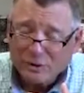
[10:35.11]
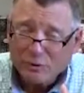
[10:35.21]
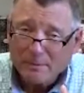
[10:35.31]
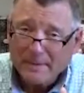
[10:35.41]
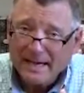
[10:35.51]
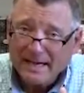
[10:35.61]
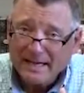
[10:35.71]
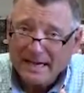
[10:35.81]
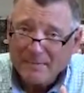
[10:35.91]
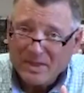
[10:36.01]
to a man
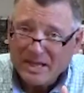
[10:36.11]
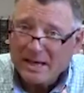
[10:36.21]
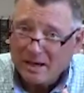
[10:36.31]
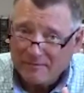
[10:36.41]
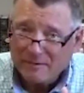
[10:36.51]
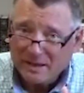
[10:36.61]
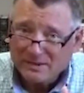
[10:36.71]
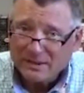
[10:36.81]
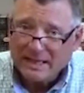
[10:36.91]
named Theophilus,